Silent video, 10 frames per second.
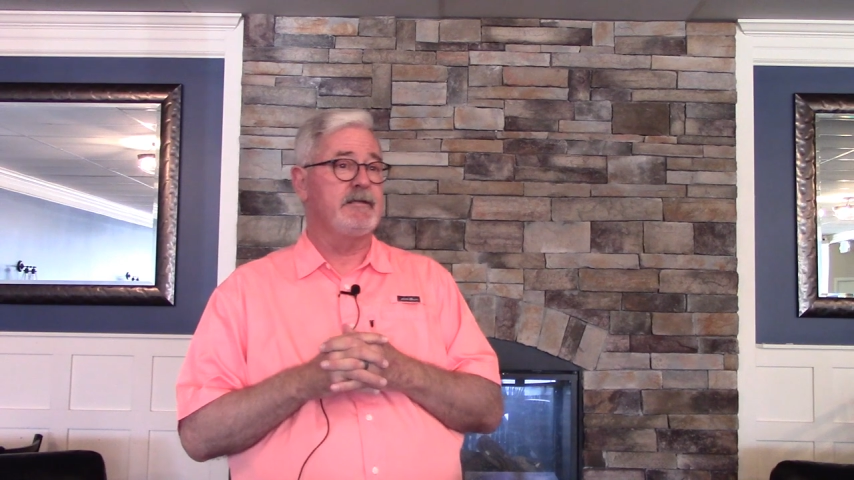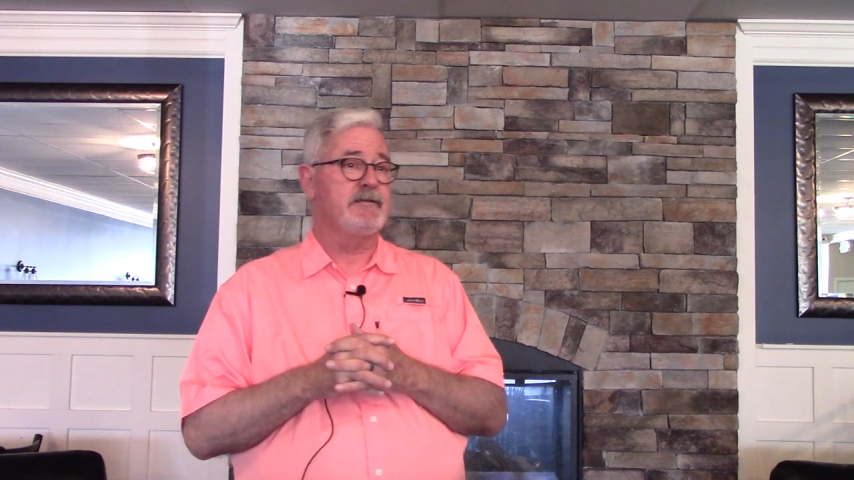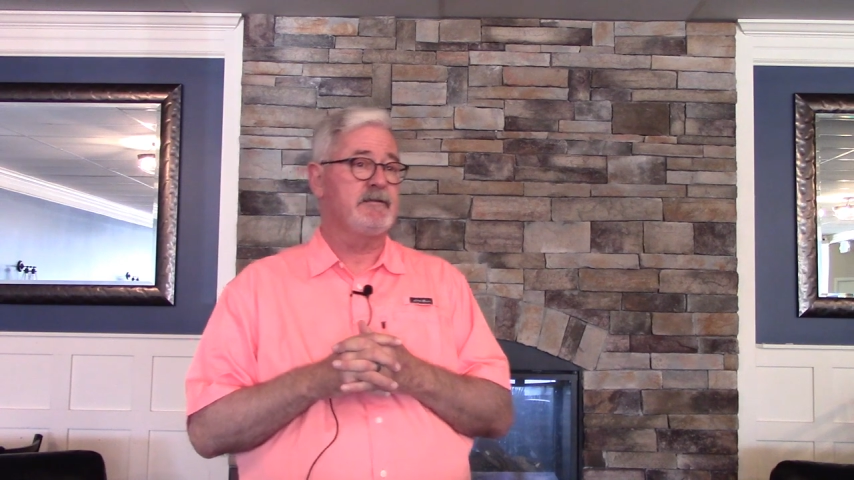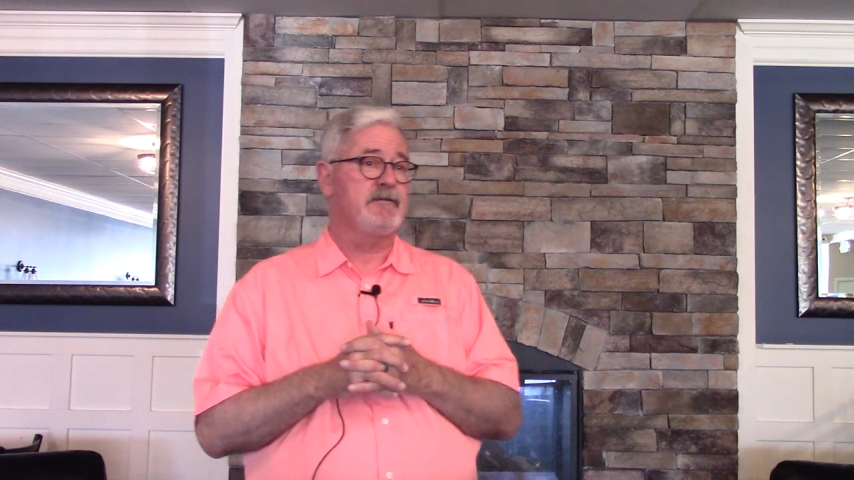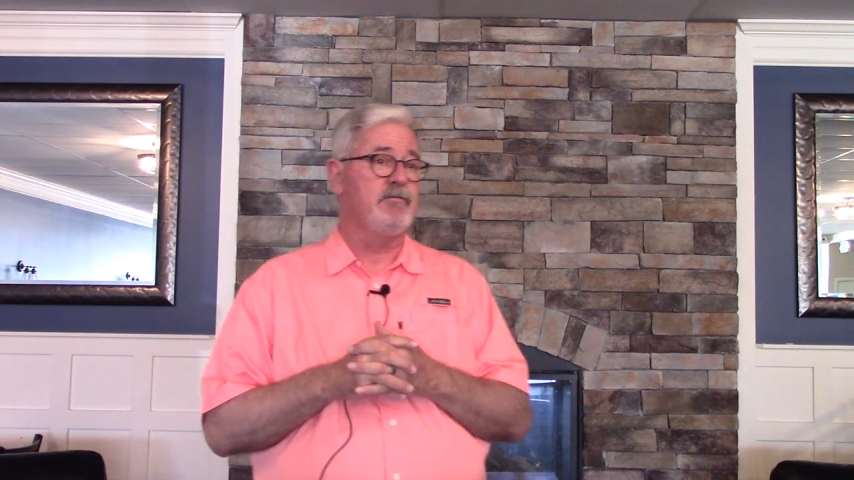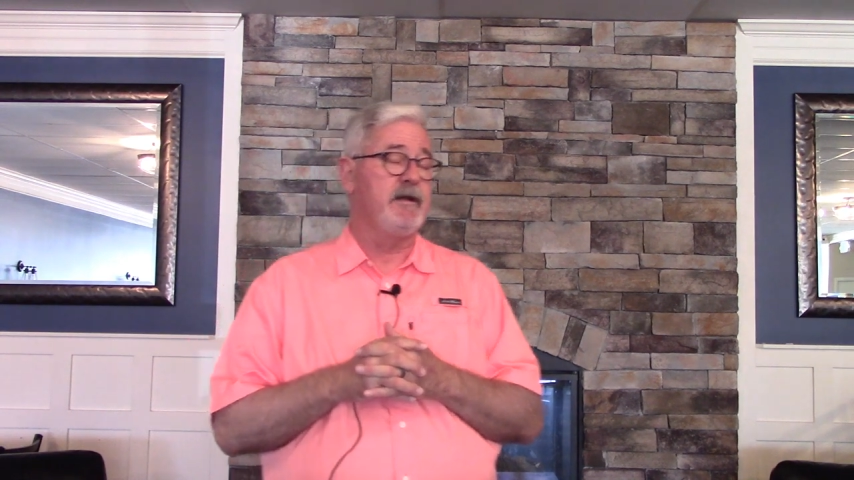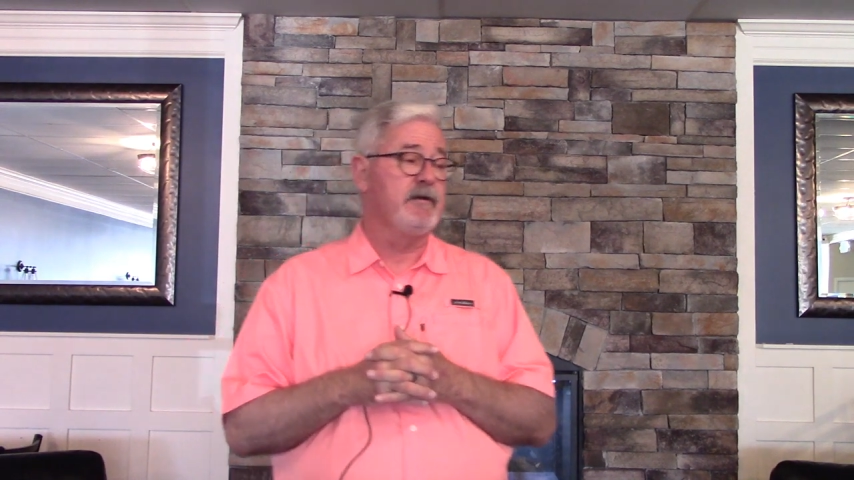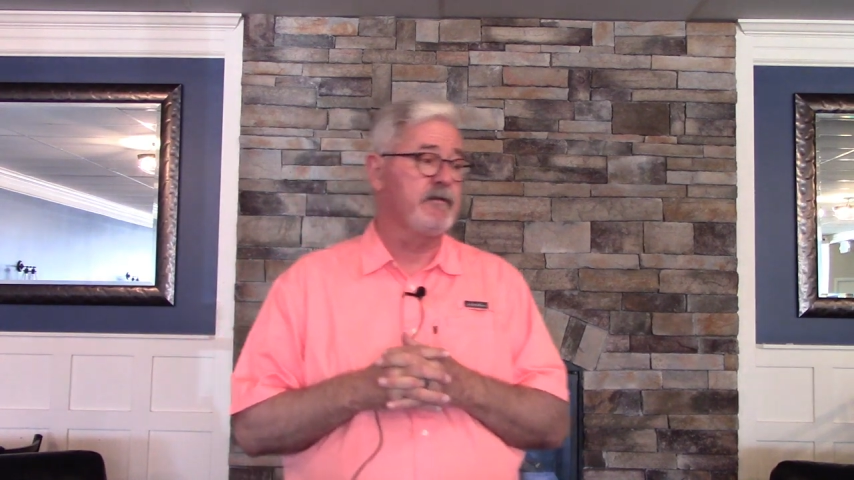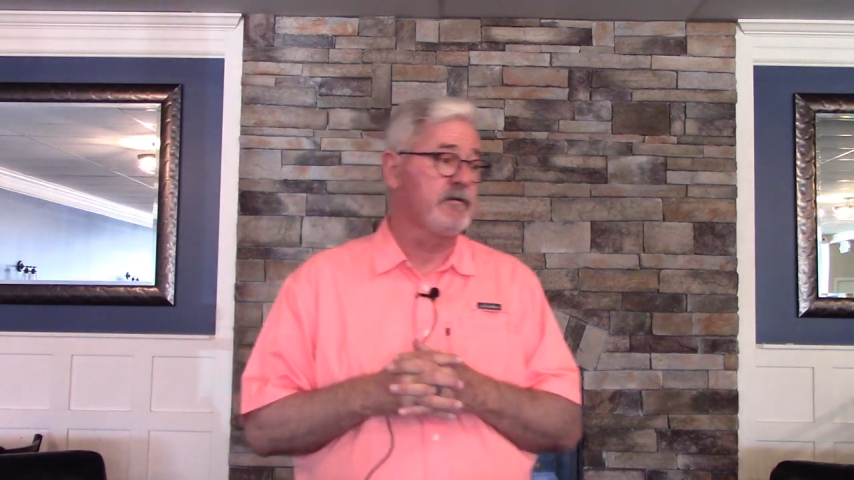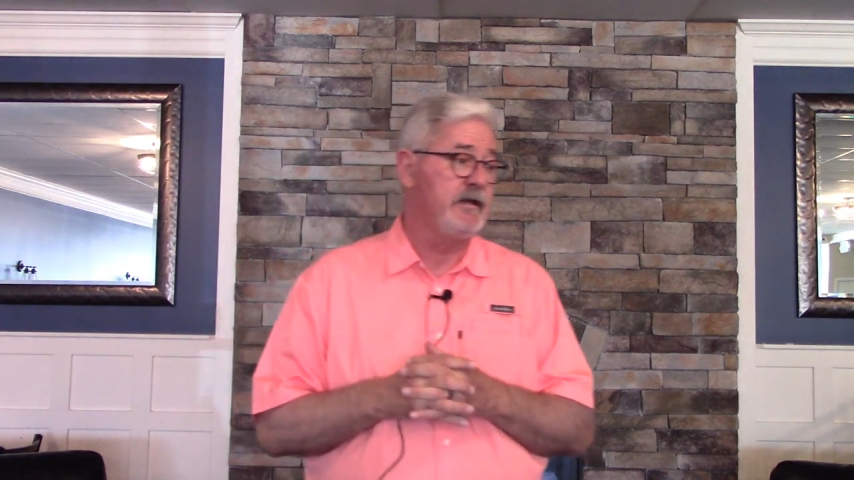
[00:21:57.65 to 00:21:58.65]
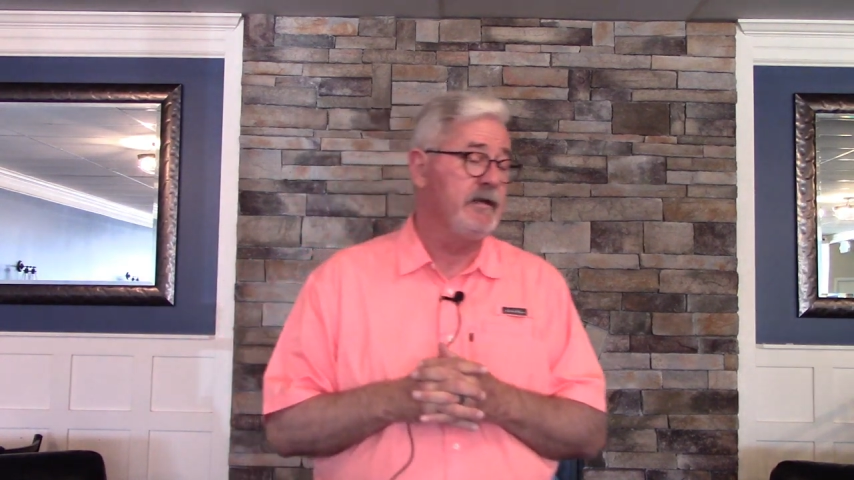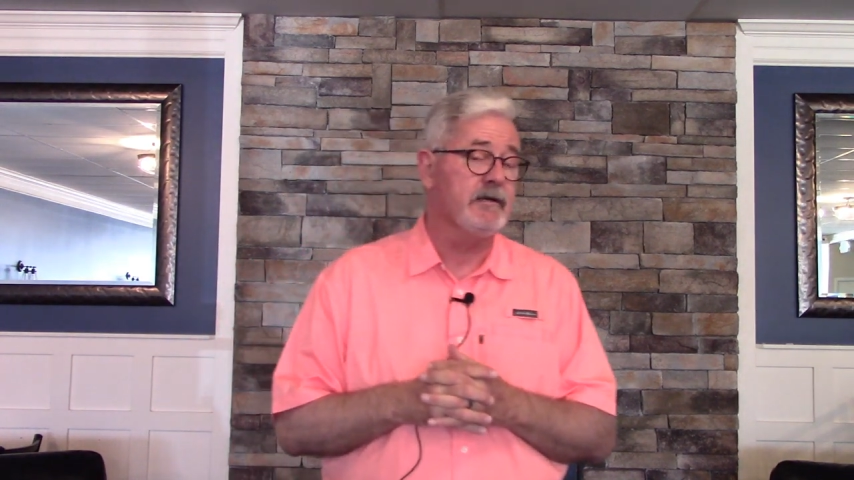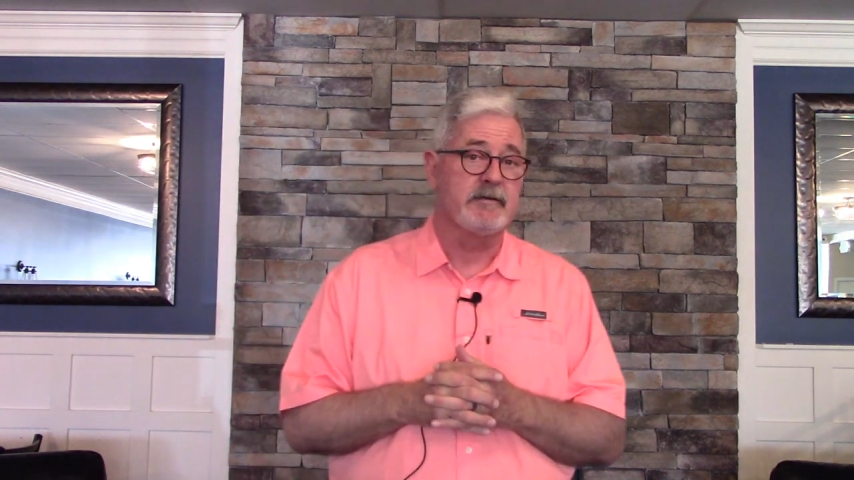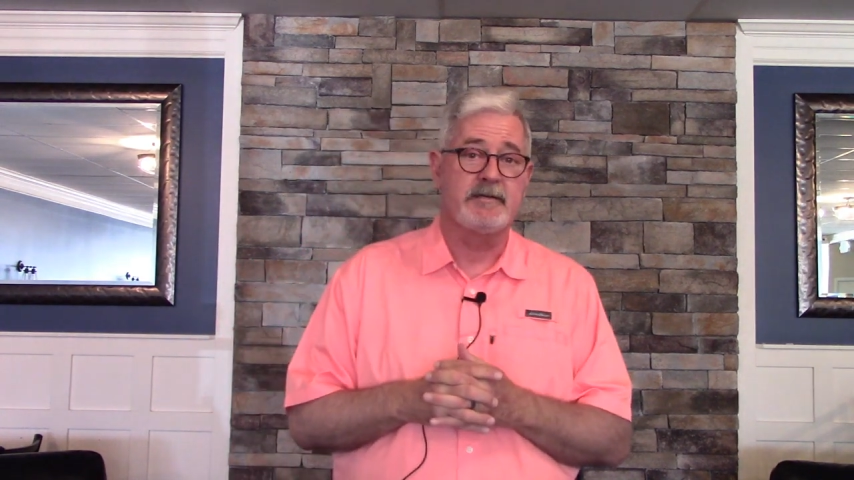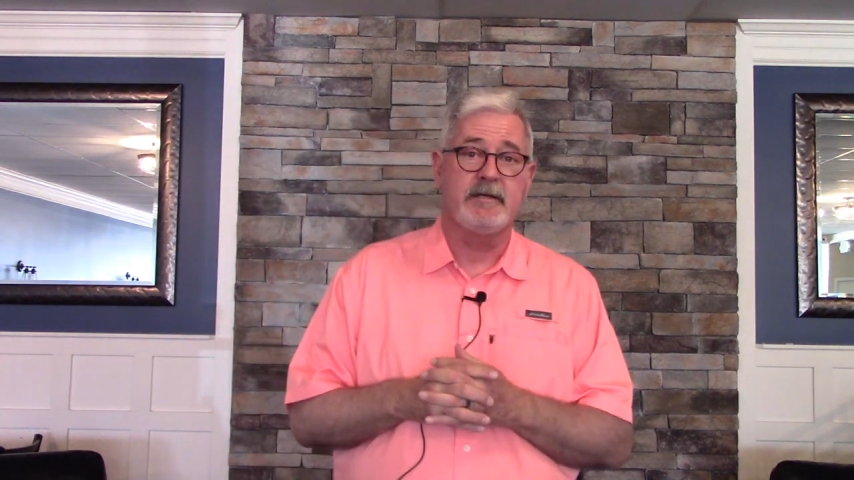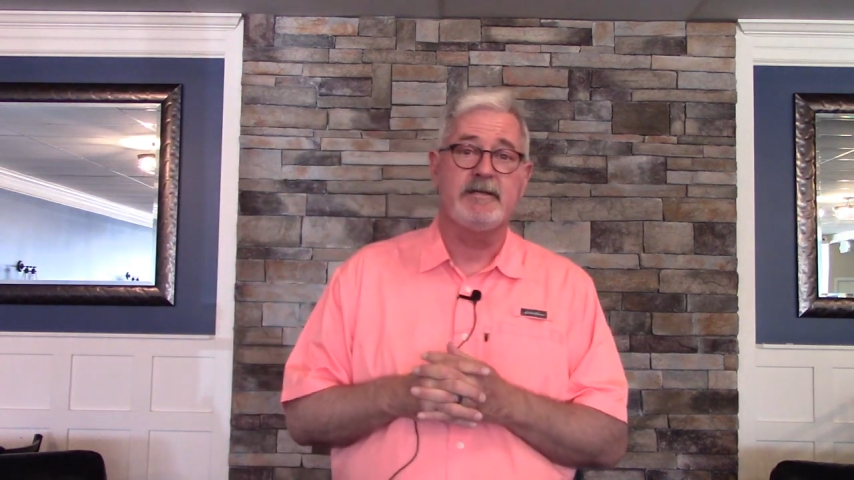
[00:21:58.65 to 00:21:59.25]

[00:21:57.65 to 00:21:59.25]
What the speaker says: it's 20 or 30 years.